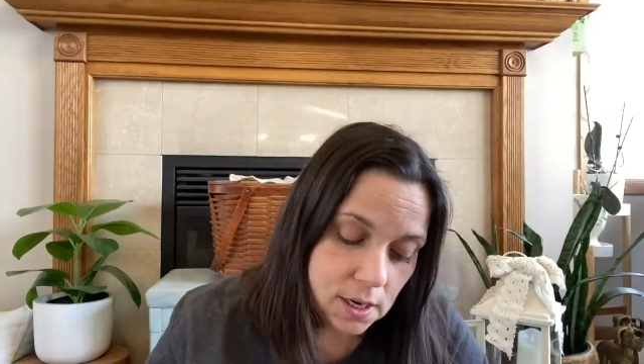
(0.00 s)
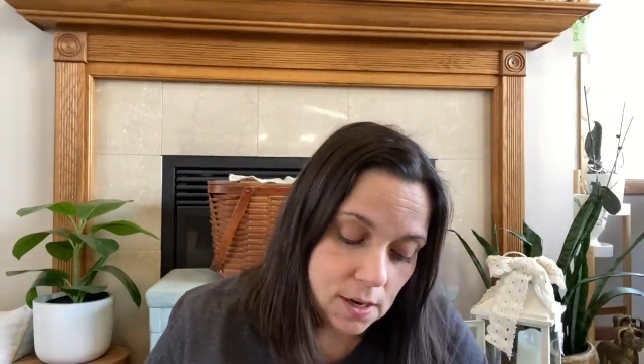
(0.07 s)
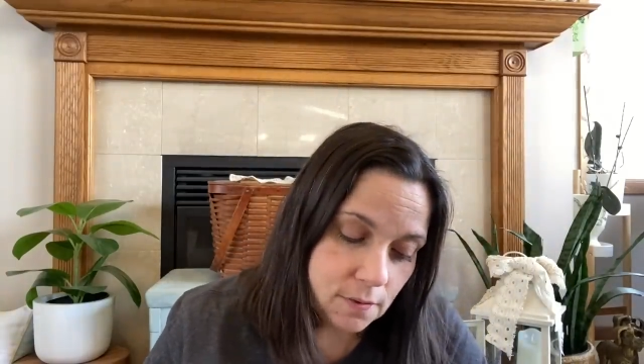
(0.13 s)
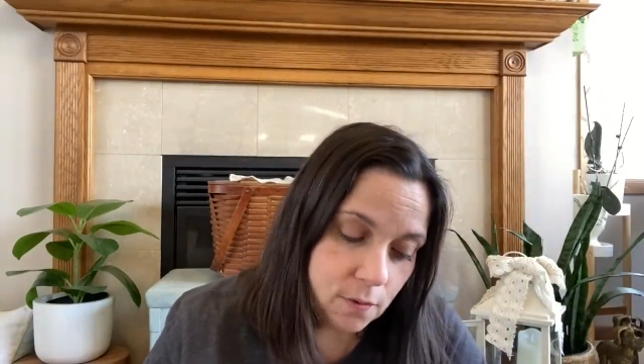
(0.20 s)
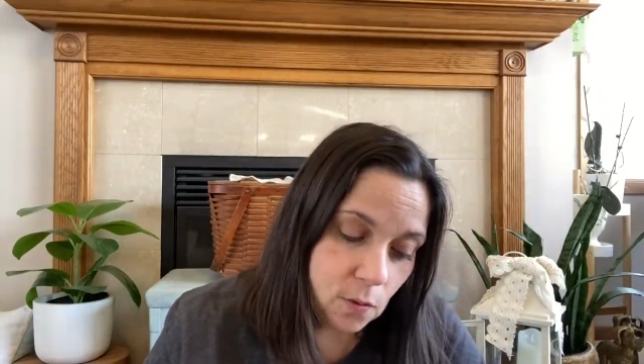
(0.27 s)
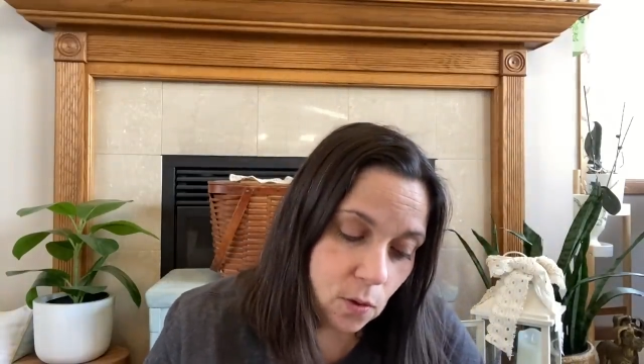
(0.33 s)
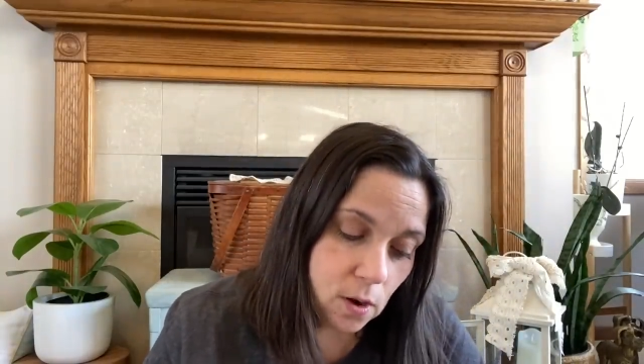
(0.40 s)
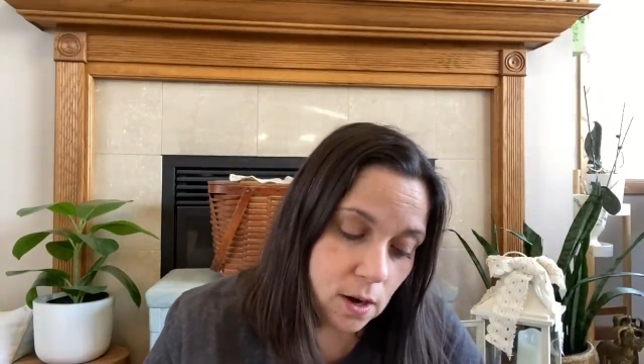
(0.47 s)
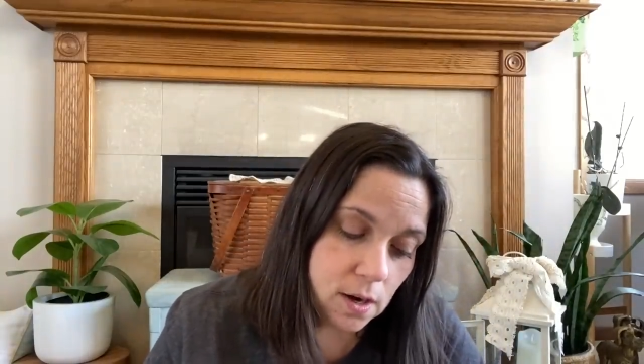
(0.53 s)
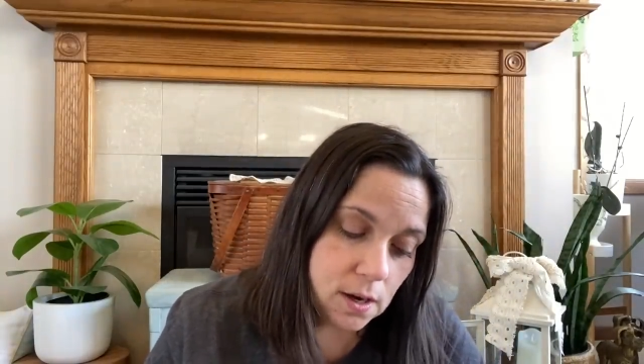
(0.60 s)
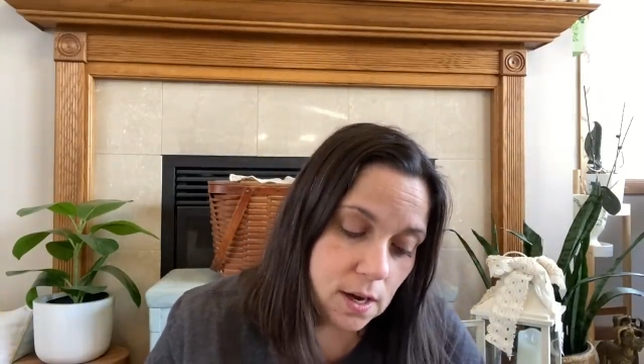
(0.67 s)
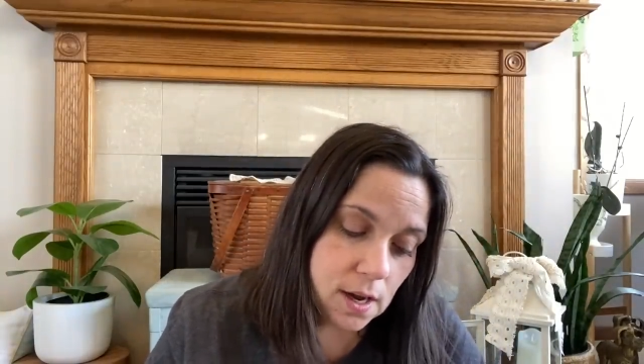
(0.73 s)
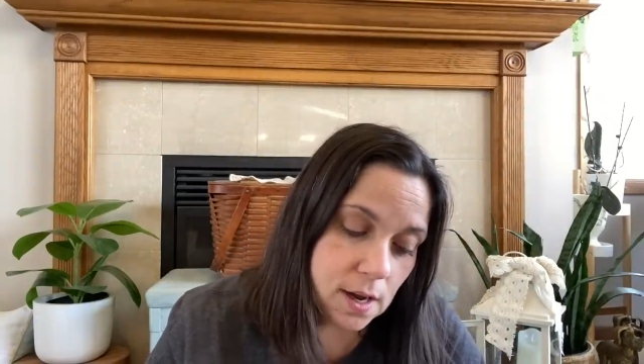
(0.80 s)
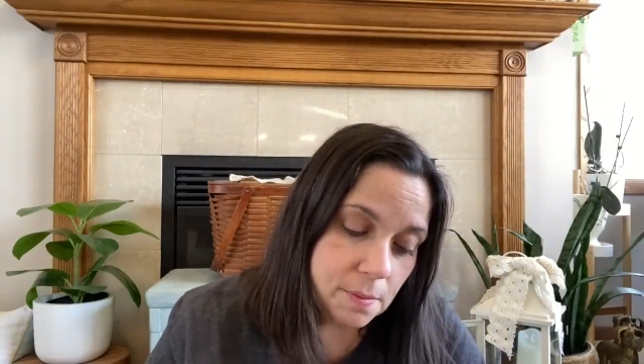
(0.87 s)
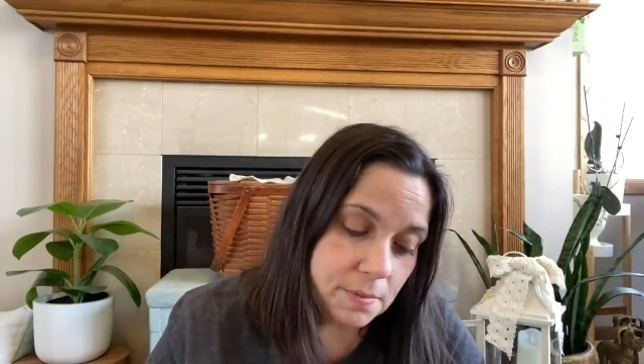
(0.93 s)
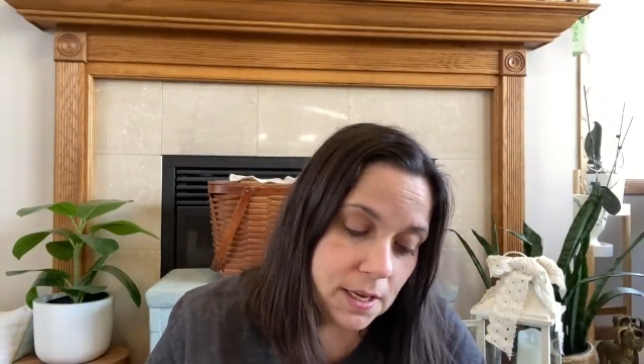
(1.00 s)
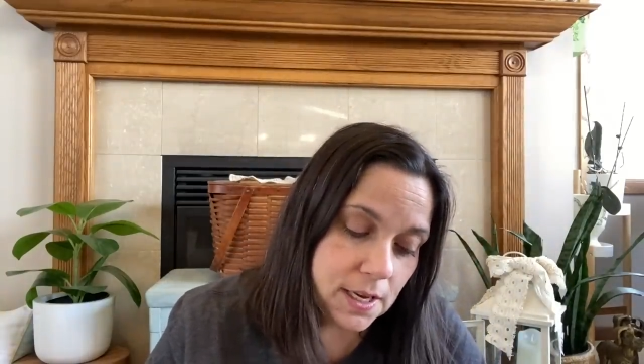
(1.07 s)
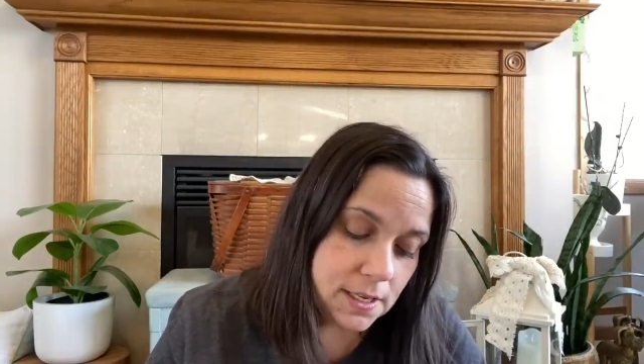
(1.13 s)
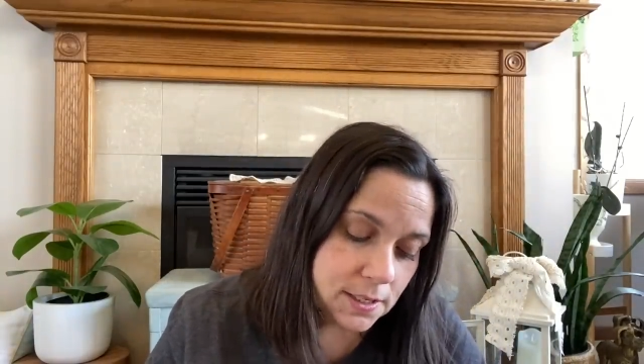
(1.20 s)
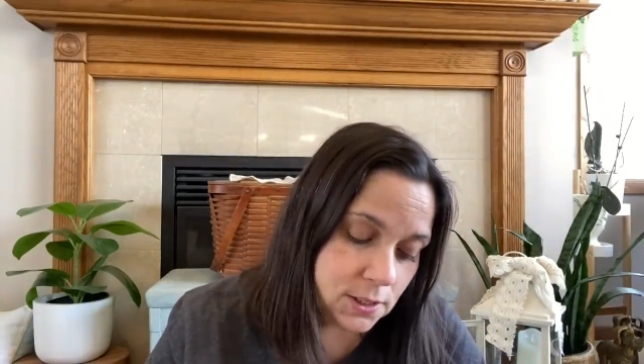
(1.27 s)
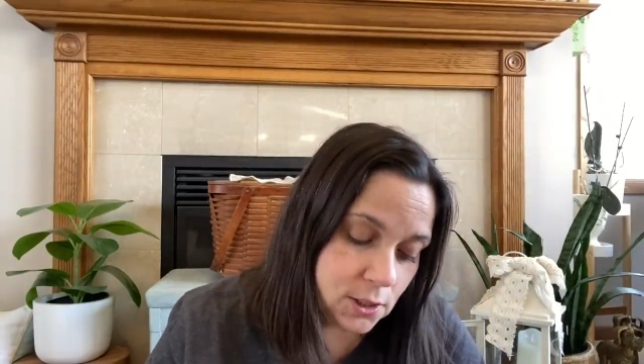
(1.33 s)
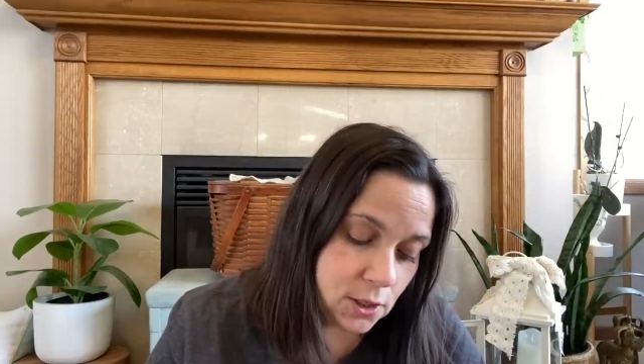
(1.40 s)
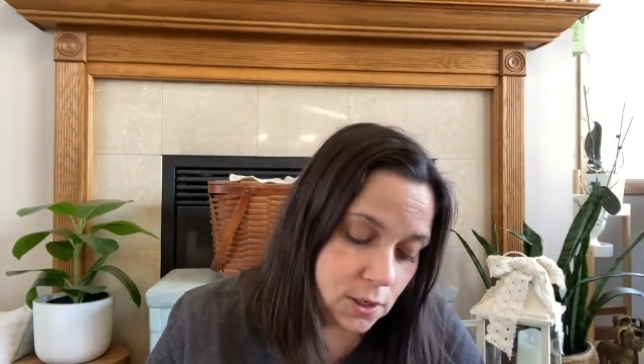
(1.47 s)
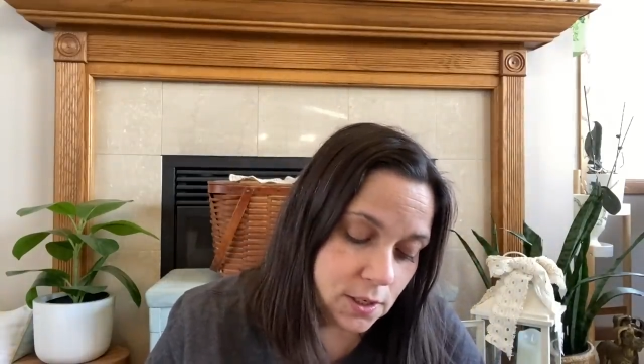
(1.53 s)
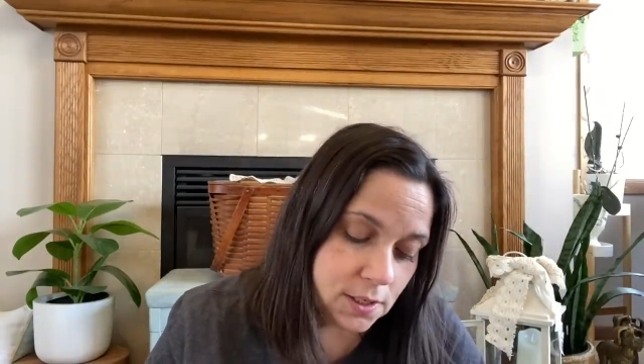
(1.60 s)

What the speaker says: for Easter.